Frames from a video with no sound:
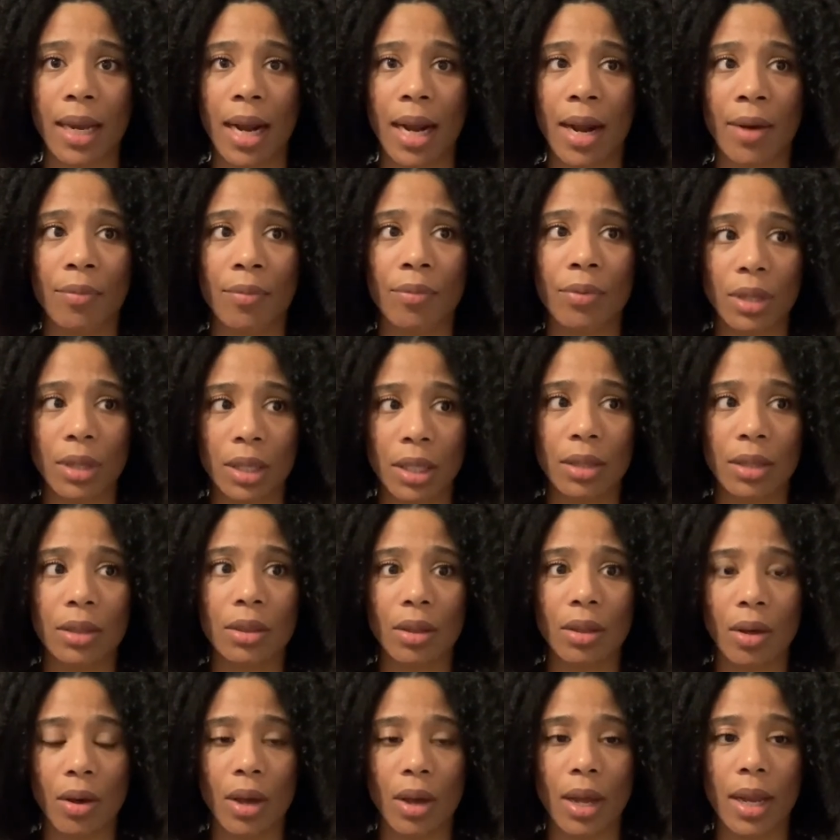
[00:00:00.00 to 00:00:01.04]
I really
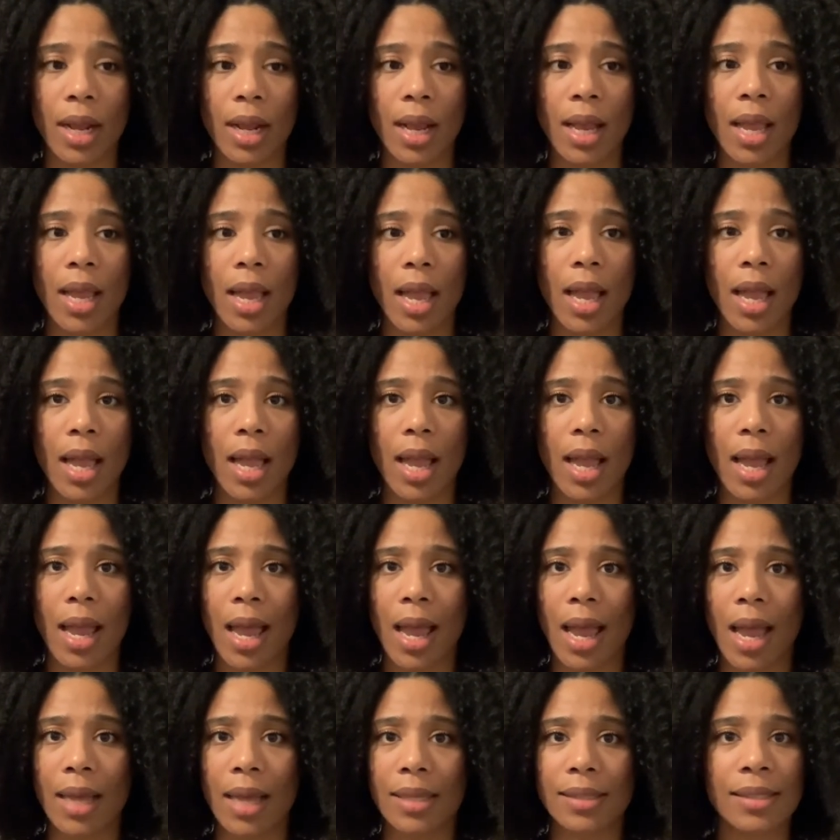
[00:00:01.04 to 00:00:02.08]
thought
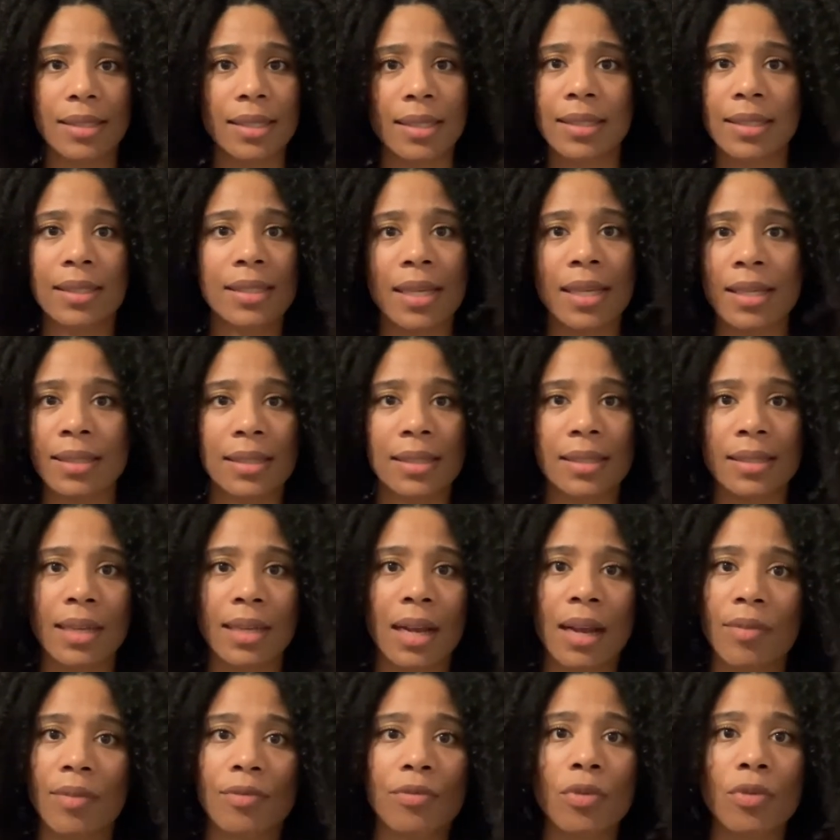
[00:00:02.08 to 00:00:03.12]
success is
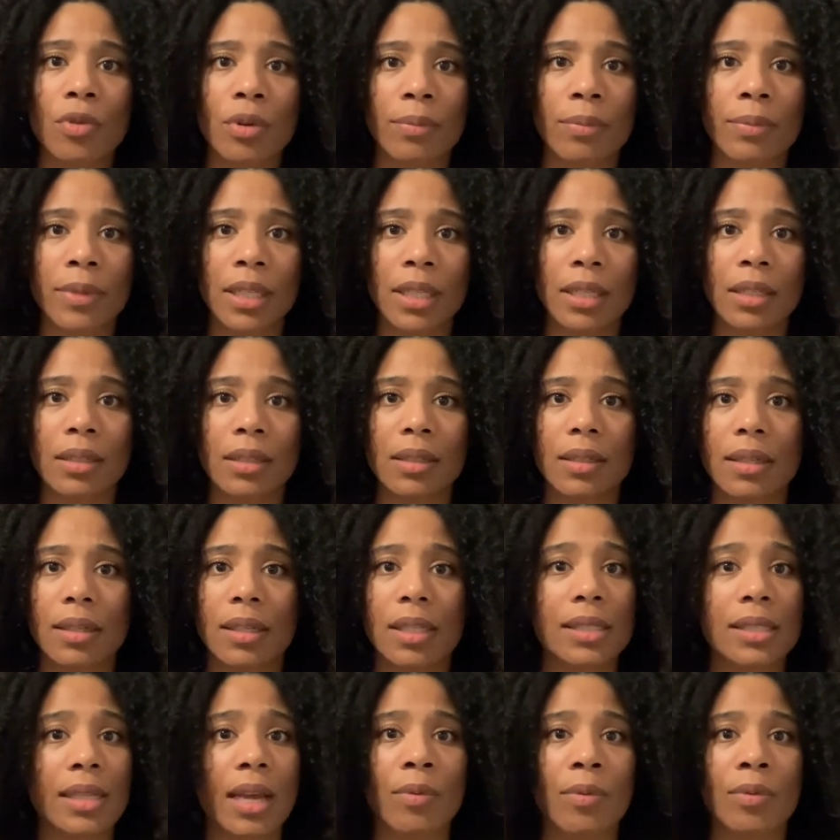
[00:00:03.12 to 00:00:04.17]
not for me
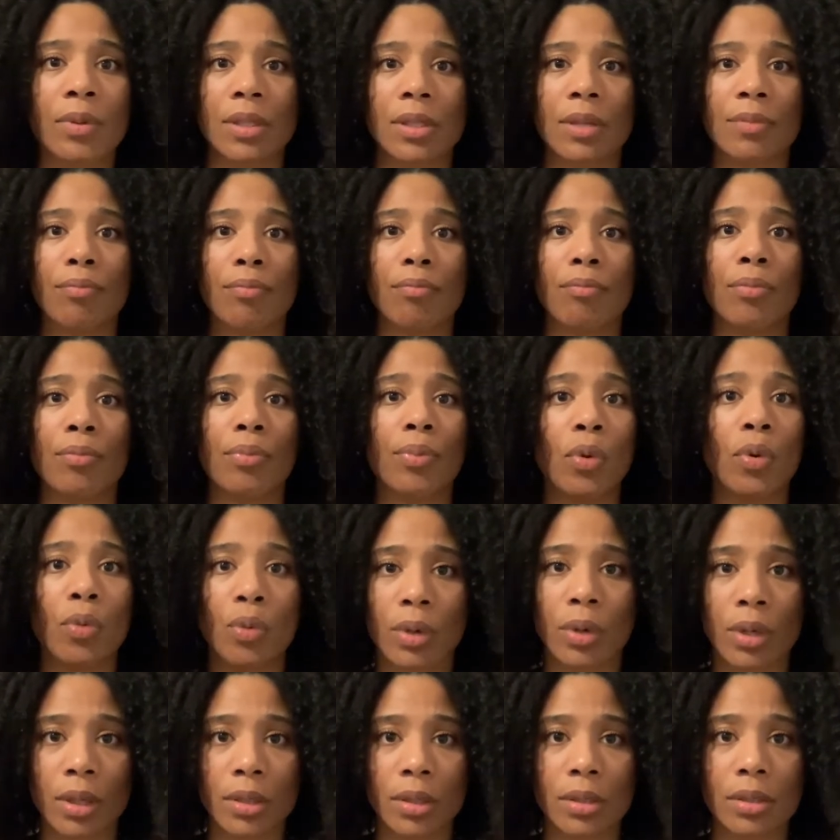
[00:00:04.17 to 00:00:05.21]
because I wasn't
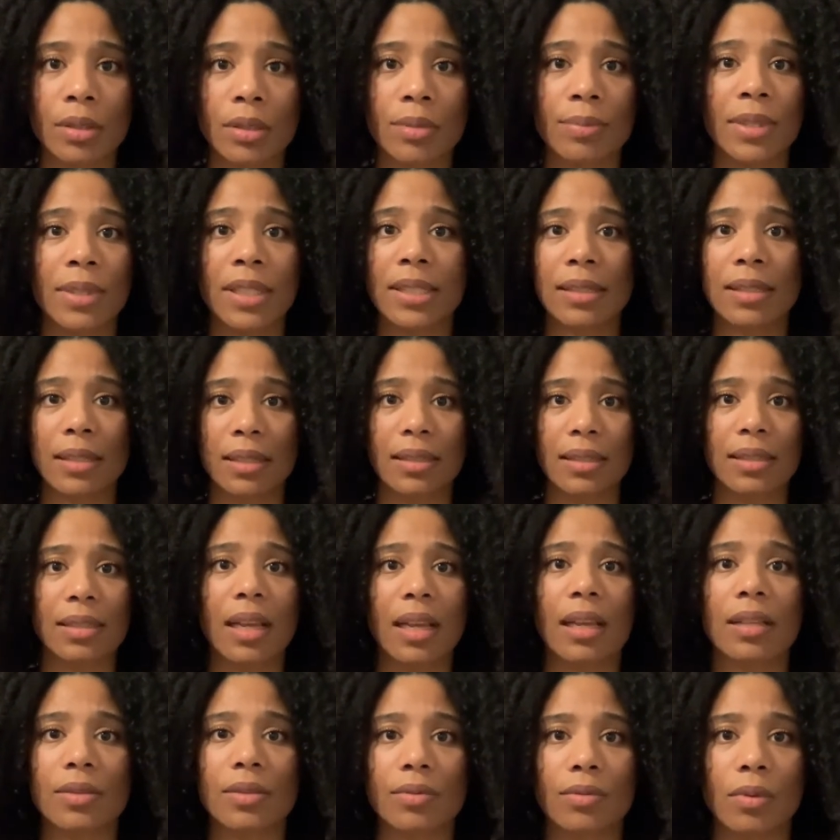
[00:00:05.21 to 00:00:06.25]
born to be
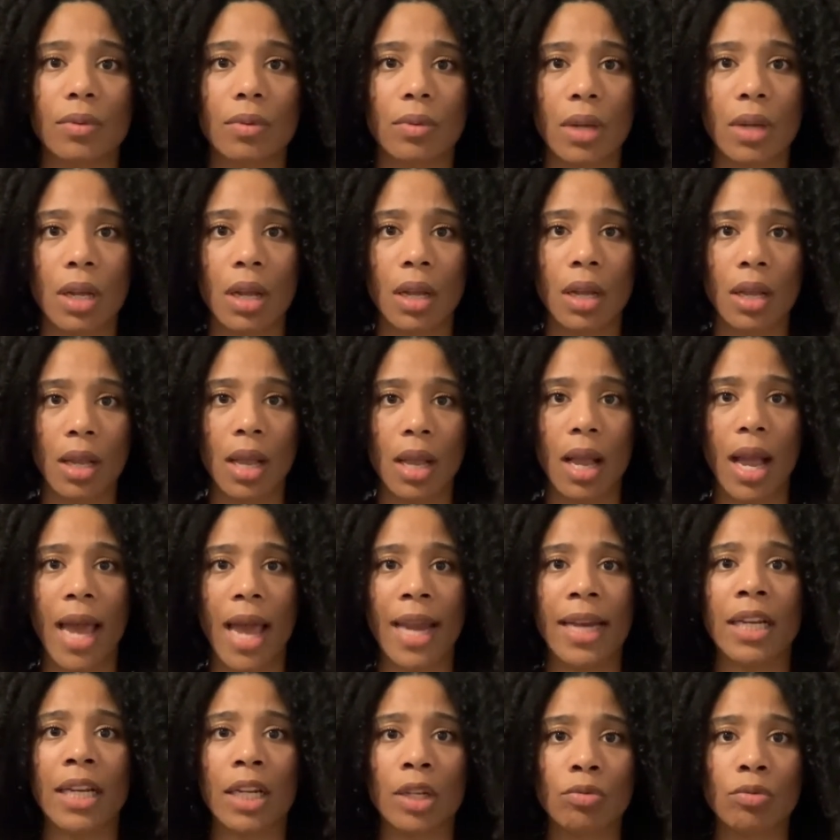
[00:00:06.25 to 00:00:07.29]
successful. I
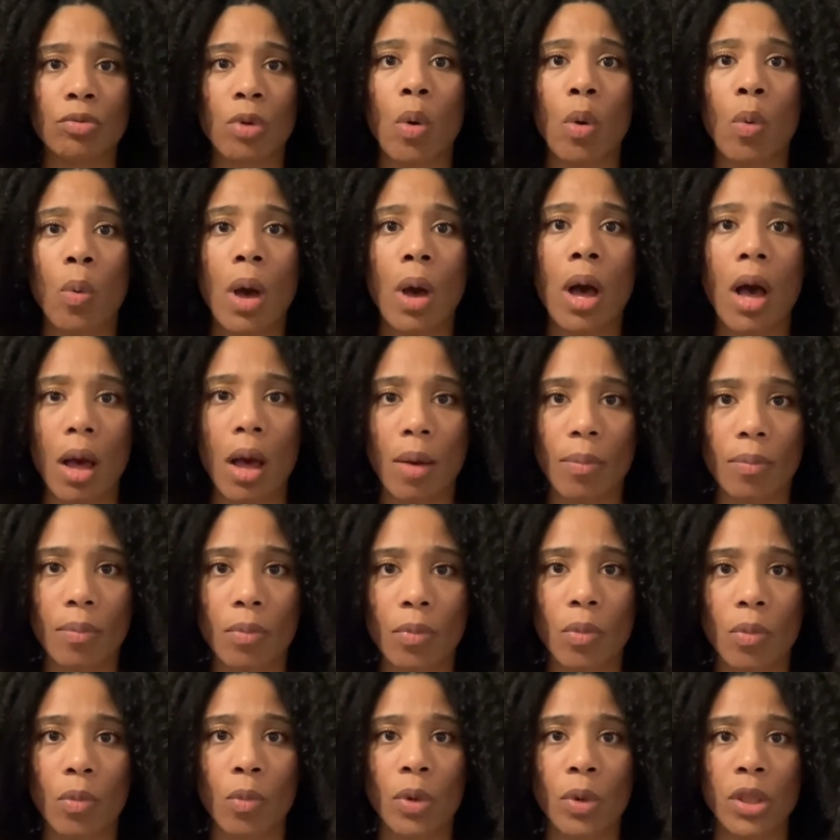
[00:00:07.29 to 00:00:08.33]
didn't grow up
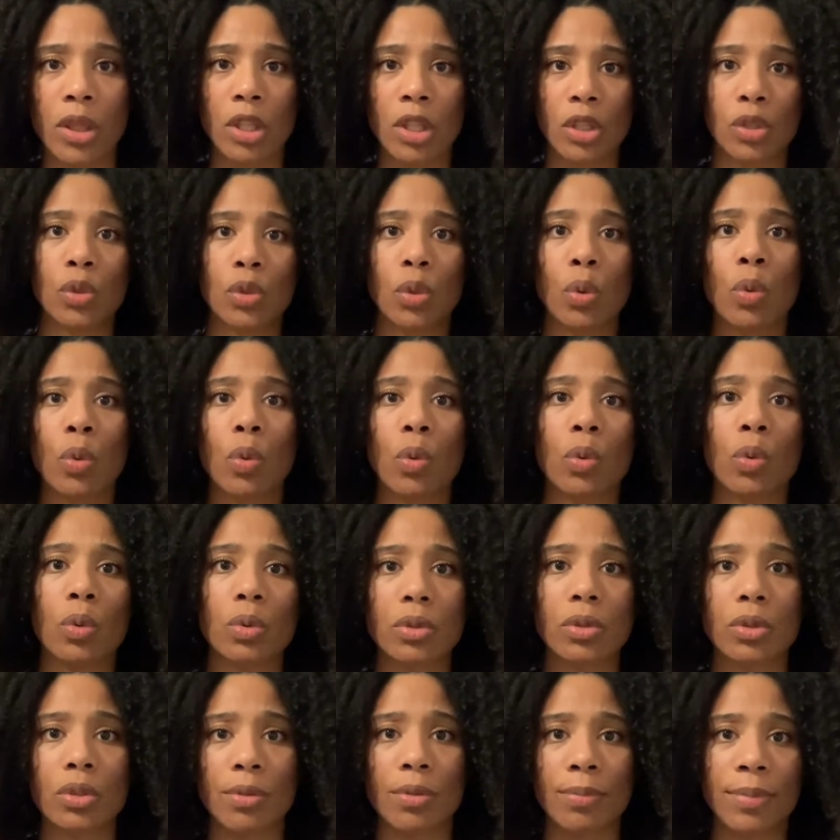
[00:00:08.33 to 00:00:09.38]
with the tools
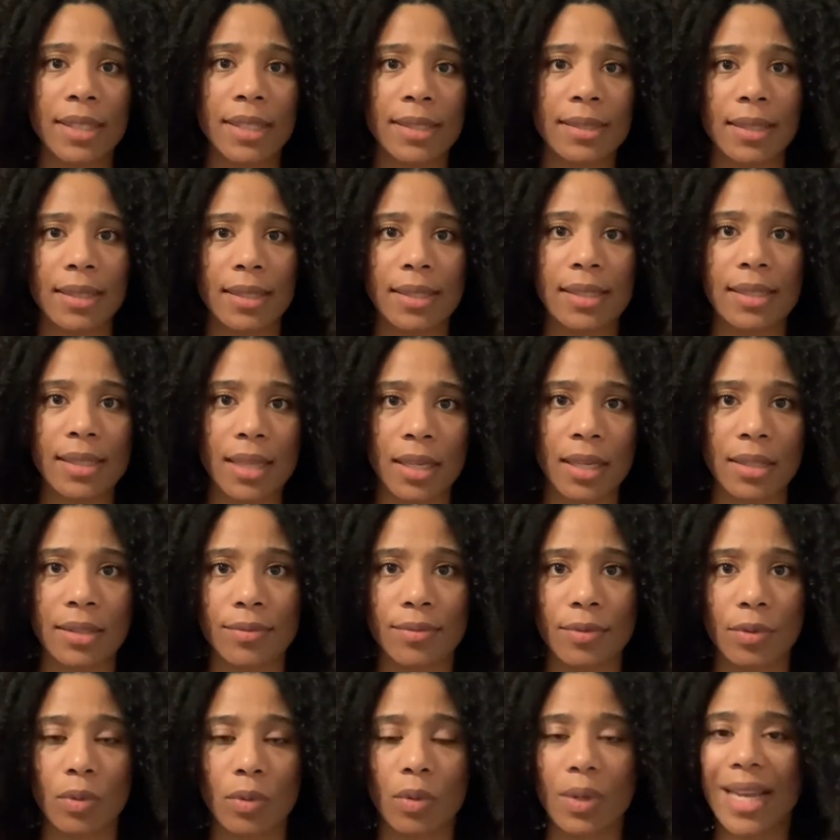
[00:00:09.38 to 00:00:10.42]
to be
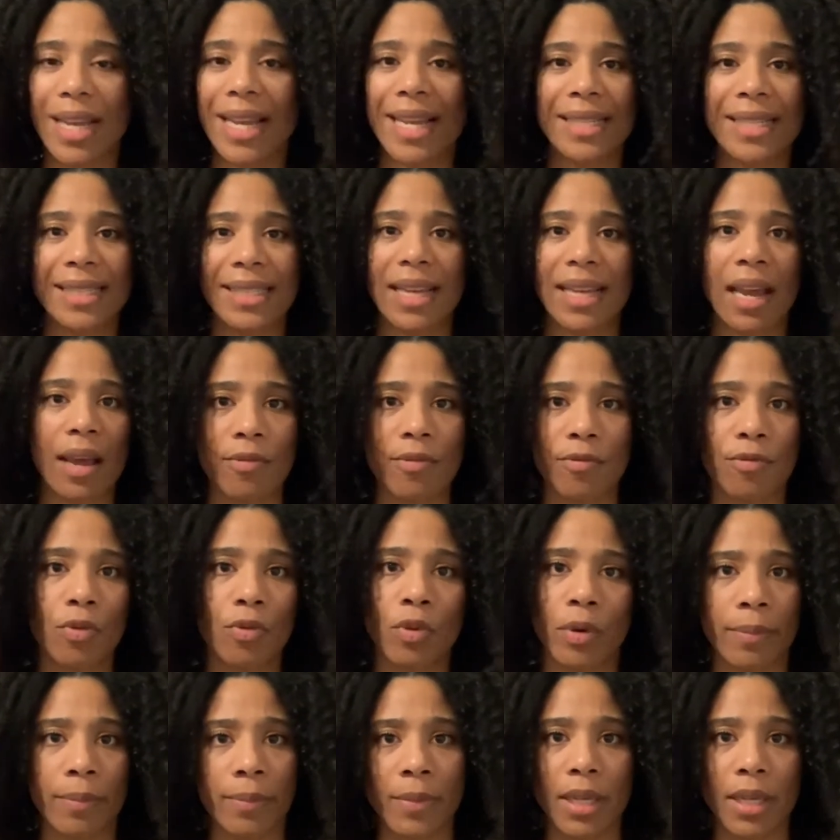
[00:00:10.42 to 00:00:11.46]
successful. It's not for
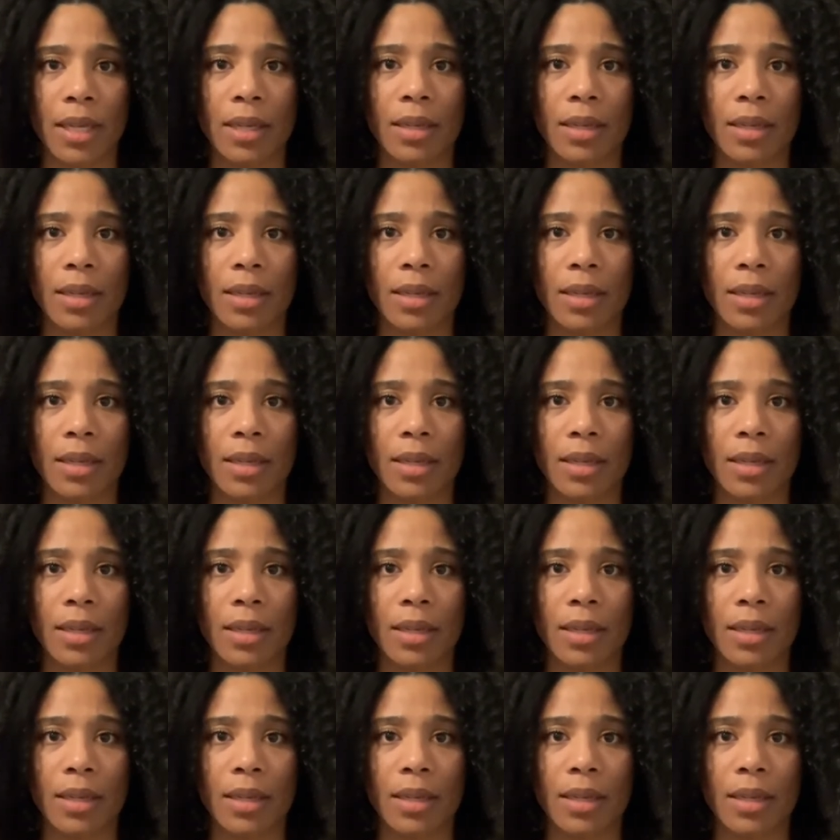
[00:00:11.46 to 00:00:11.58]
me.